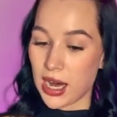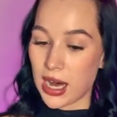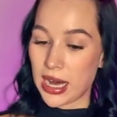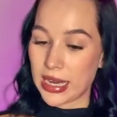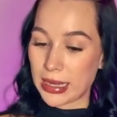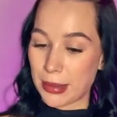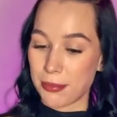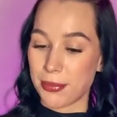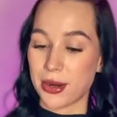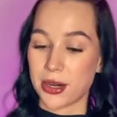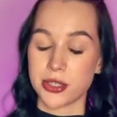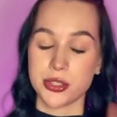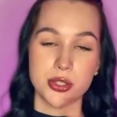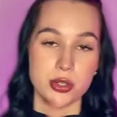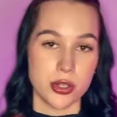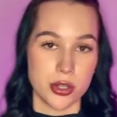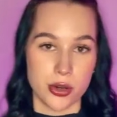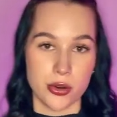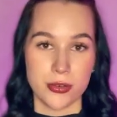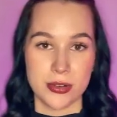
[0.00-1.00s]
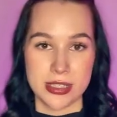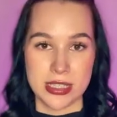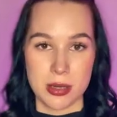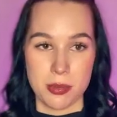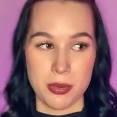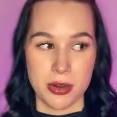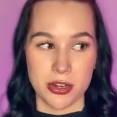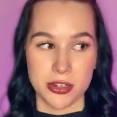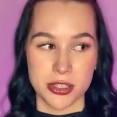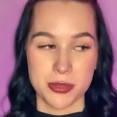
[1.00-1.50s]
compared to the currency
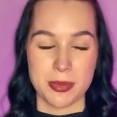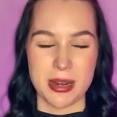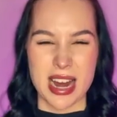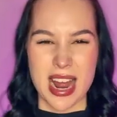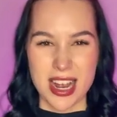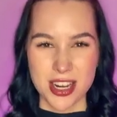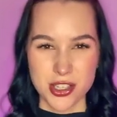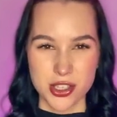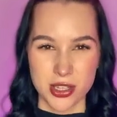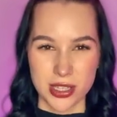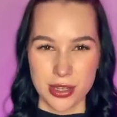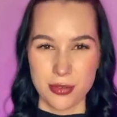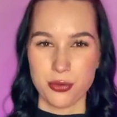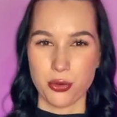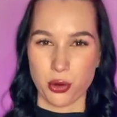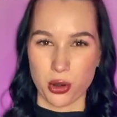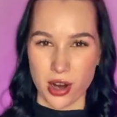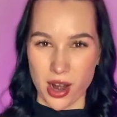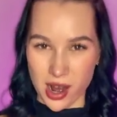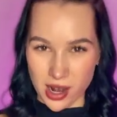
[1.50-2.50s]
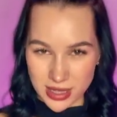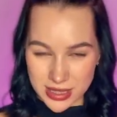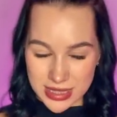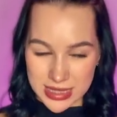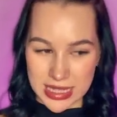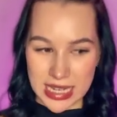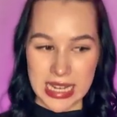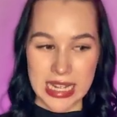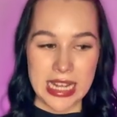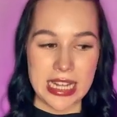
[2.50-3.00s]
pairs, but actually for
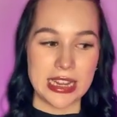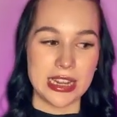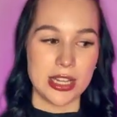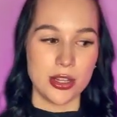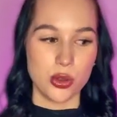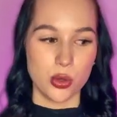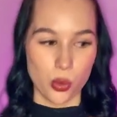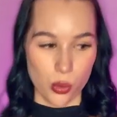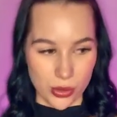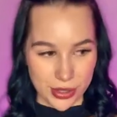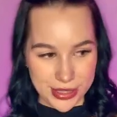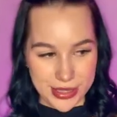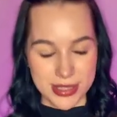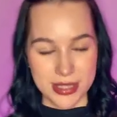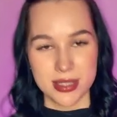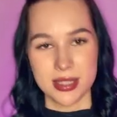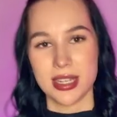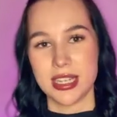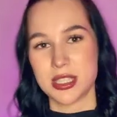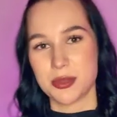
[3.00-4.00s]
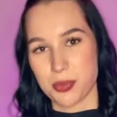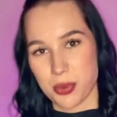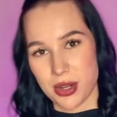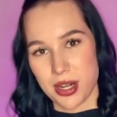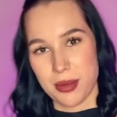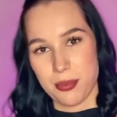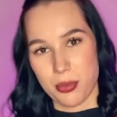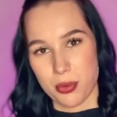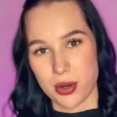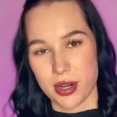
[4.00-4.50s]
us, the noise is pretty
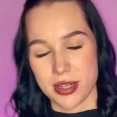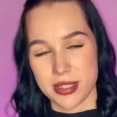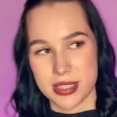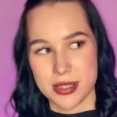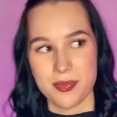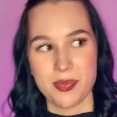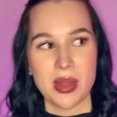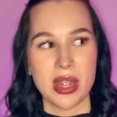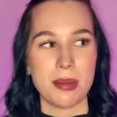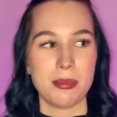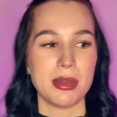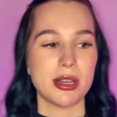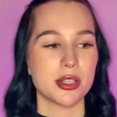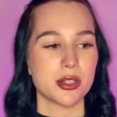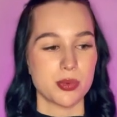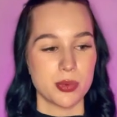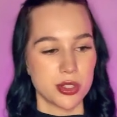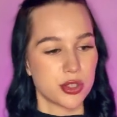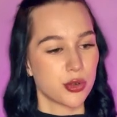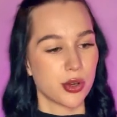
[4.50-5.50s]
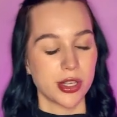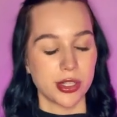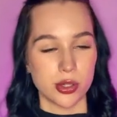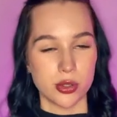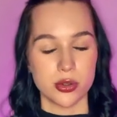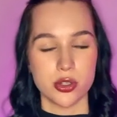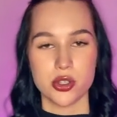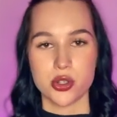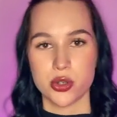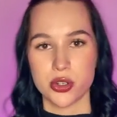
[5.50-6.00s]
important because we trade
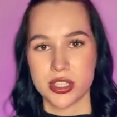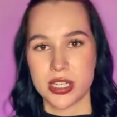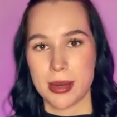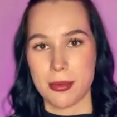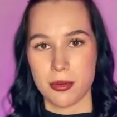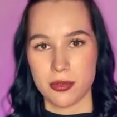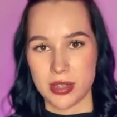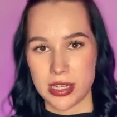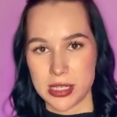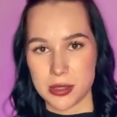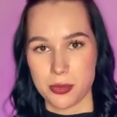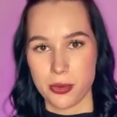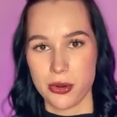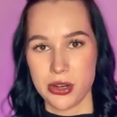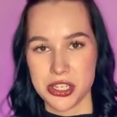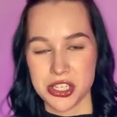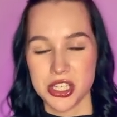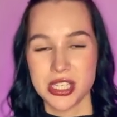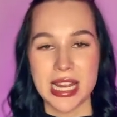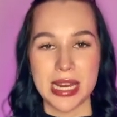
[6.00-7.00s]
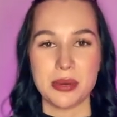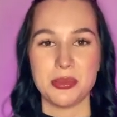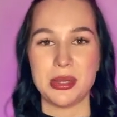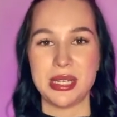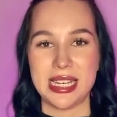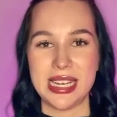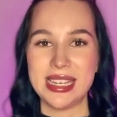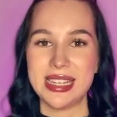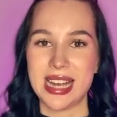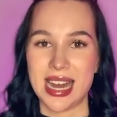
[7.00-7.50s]
on the short time of the expiration and we
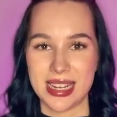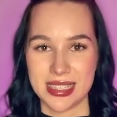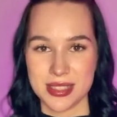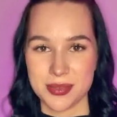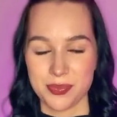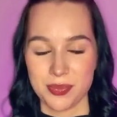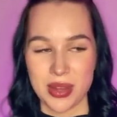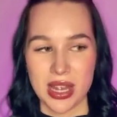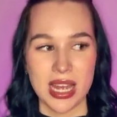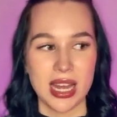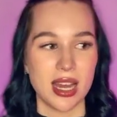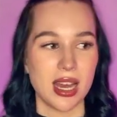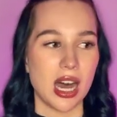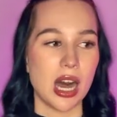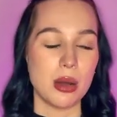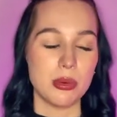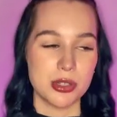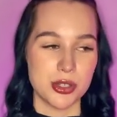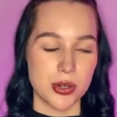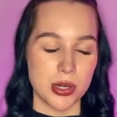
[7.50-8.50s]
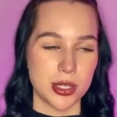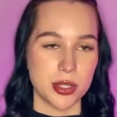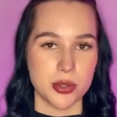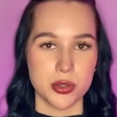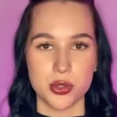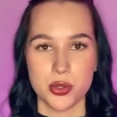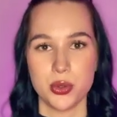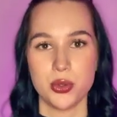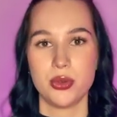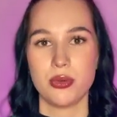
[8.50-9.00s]
need that. We trade on
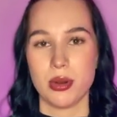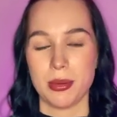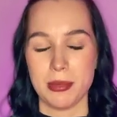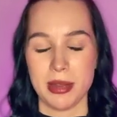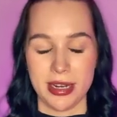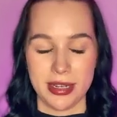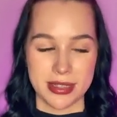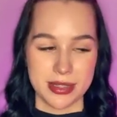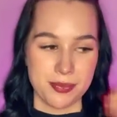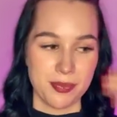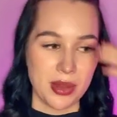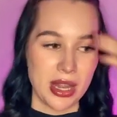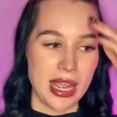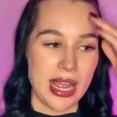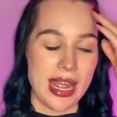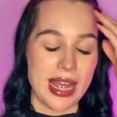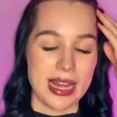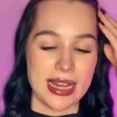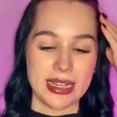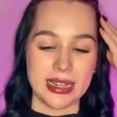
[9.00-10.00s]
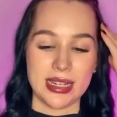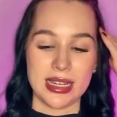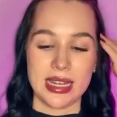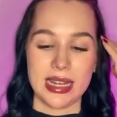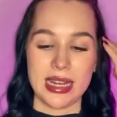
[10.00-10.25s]
2-3 minutes, and